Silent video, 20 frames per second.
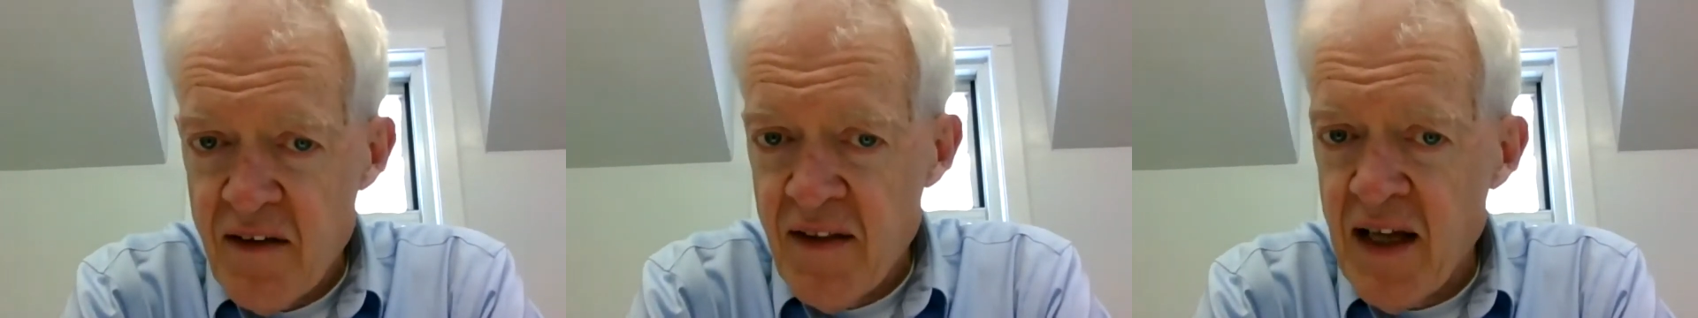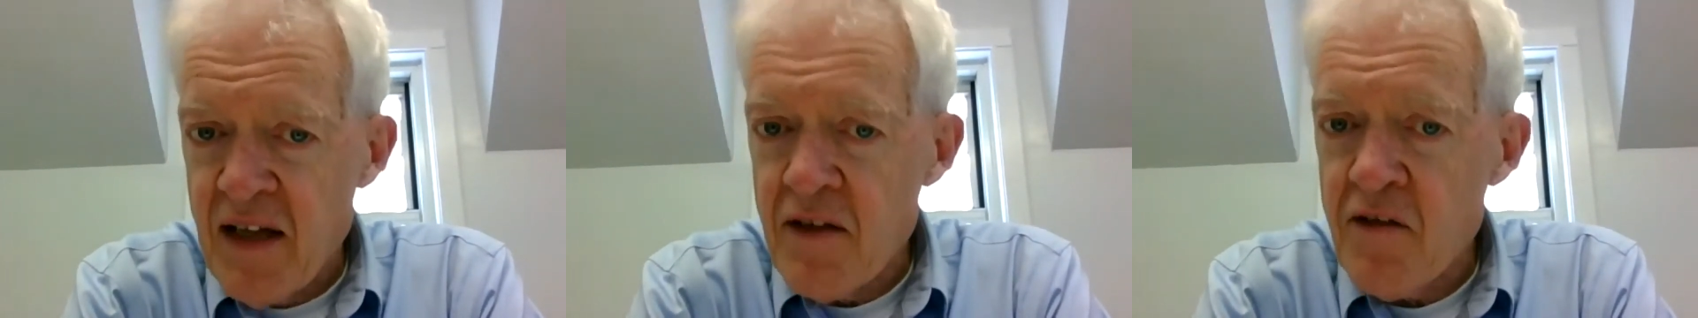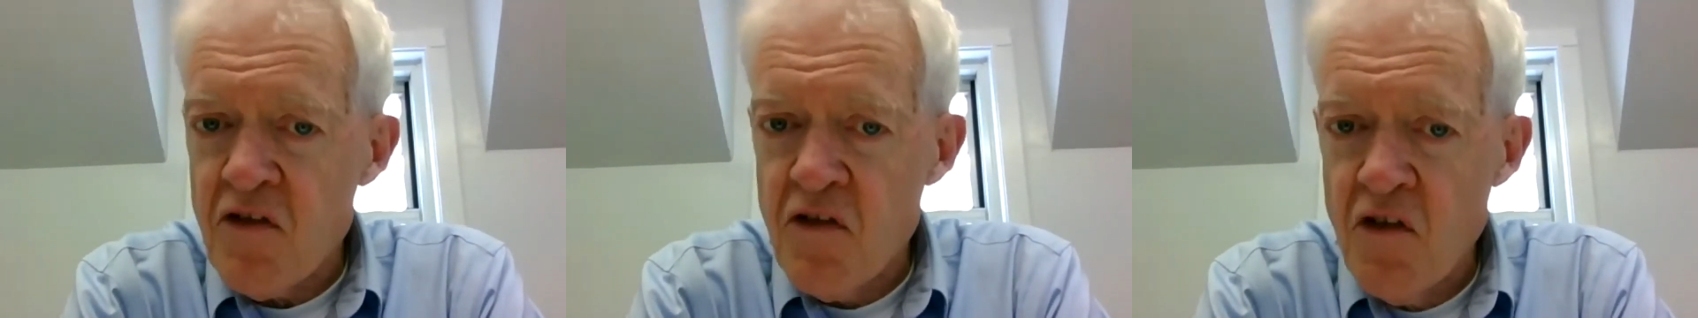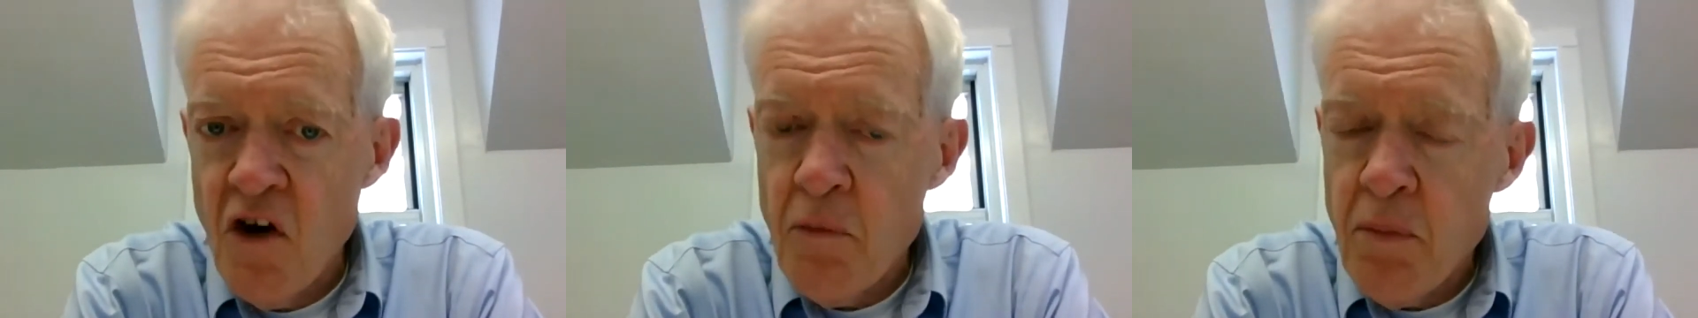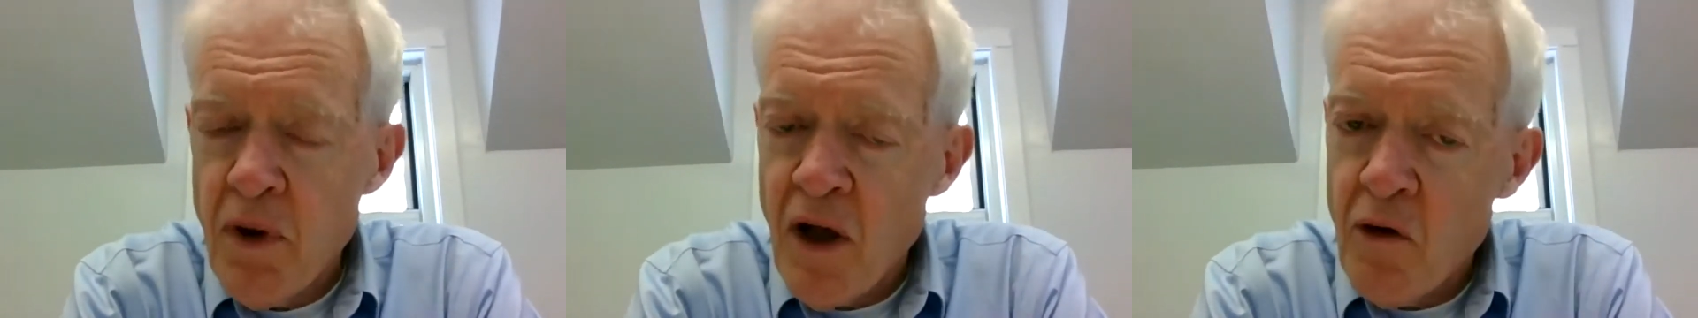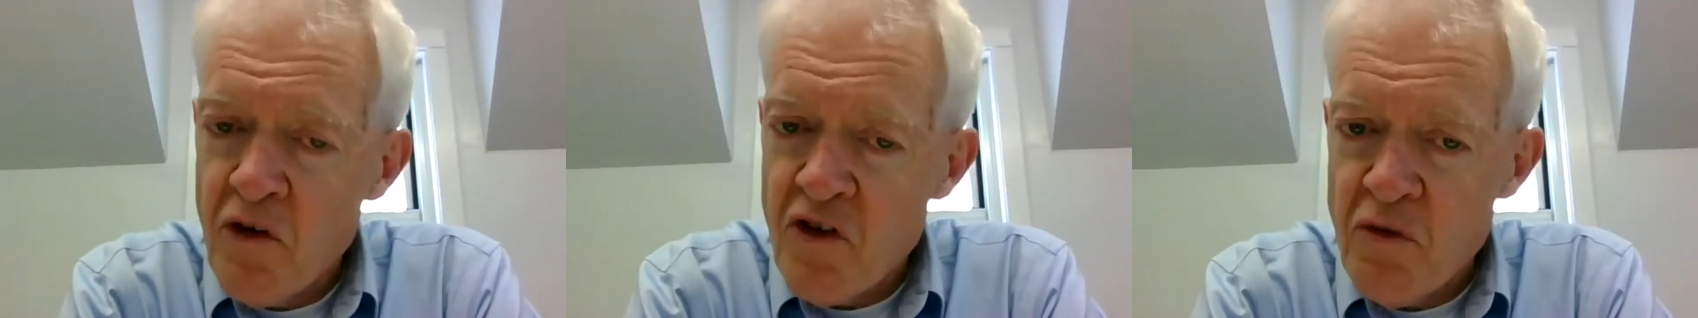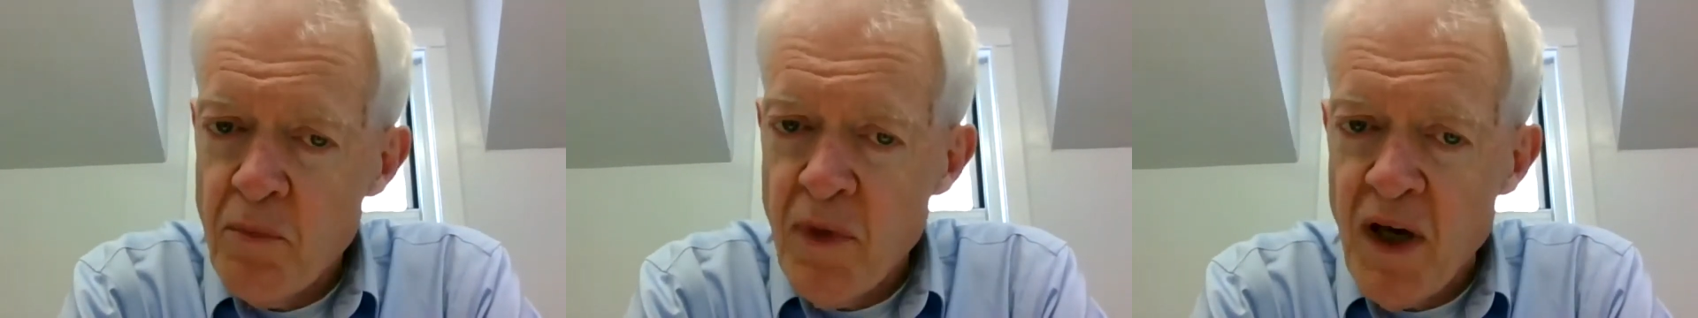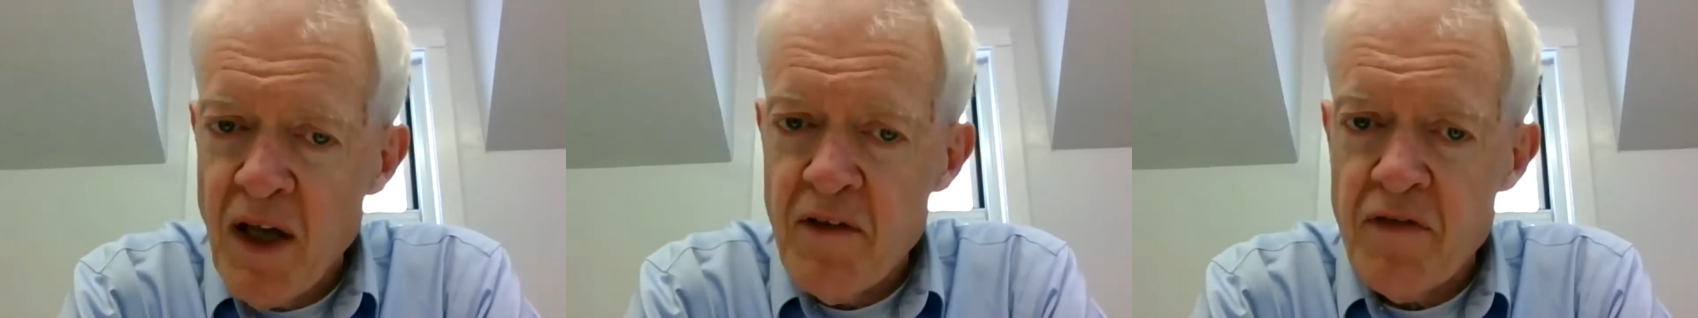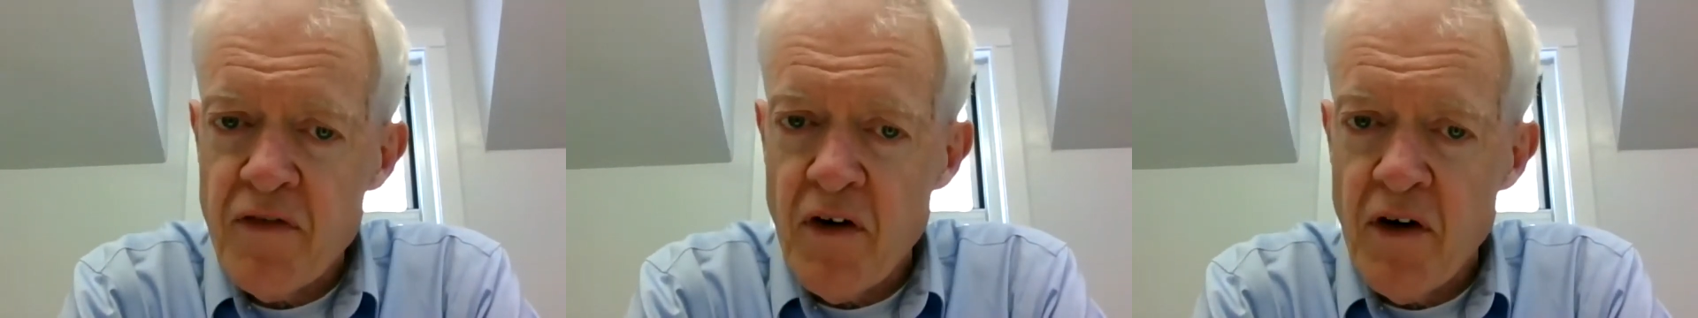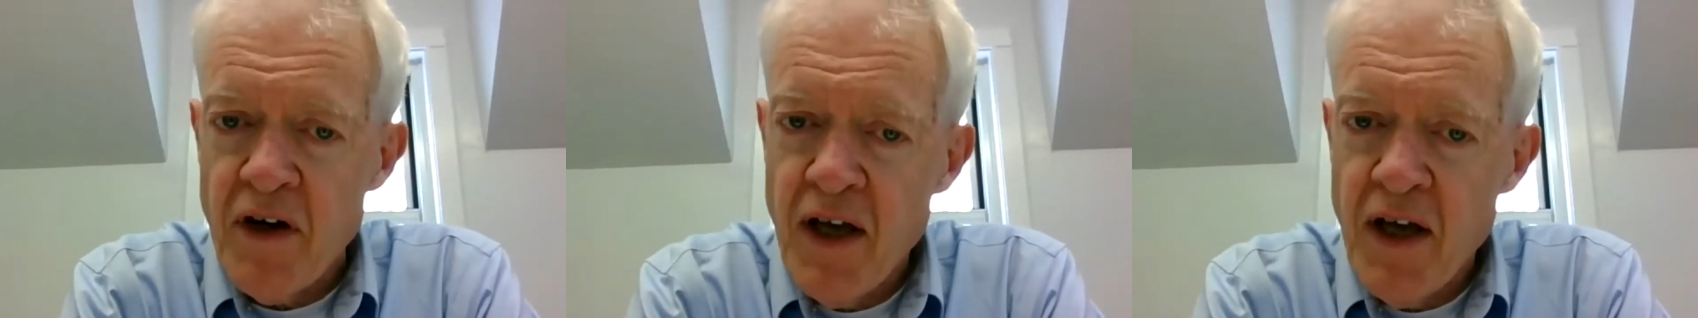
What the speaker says: that snowball was meant for